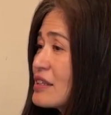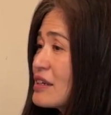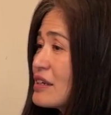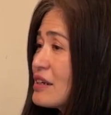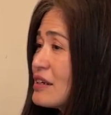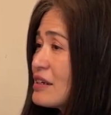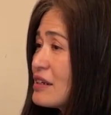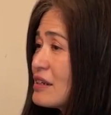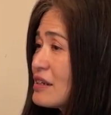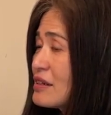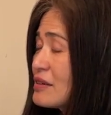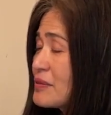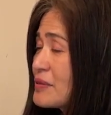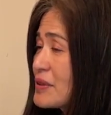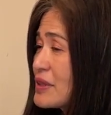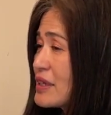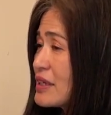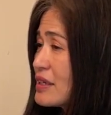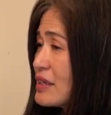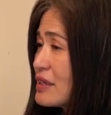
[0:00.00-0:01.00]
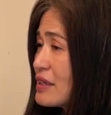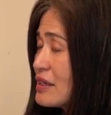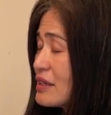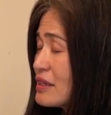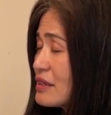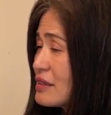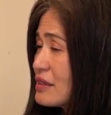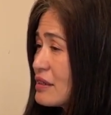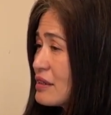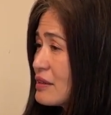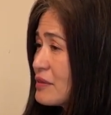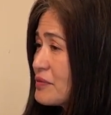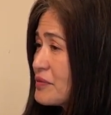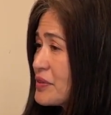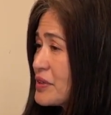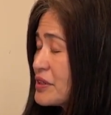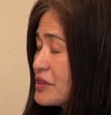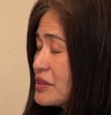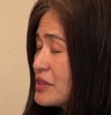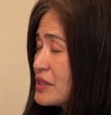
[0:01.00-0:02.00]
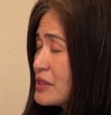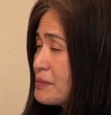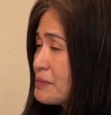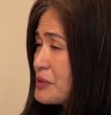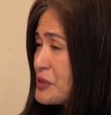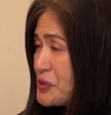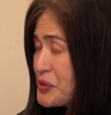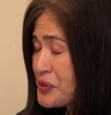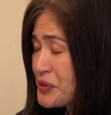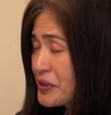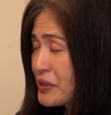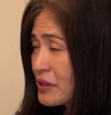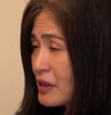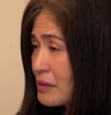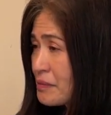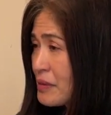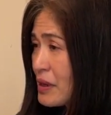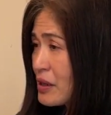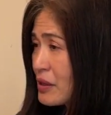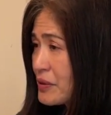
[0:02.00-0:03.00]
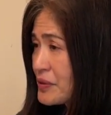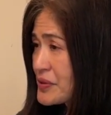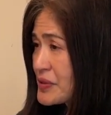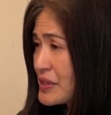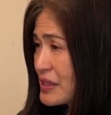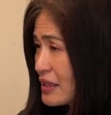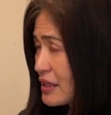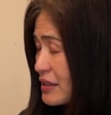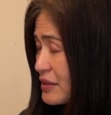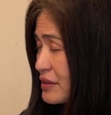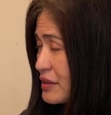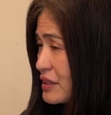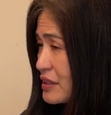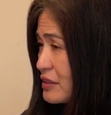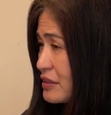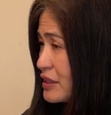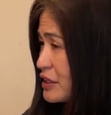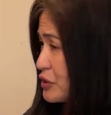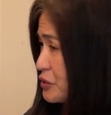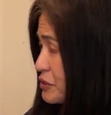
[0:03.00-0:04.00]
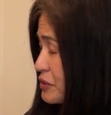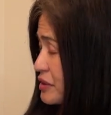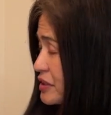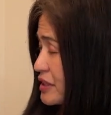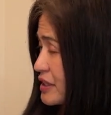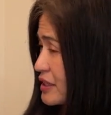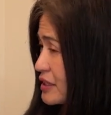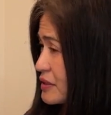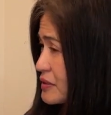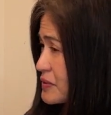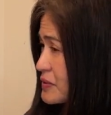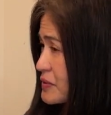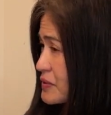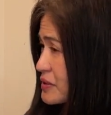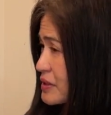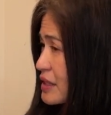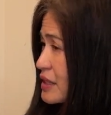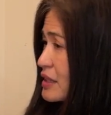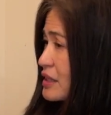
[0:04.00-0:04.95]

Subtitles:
and very particular about selecting ingredients.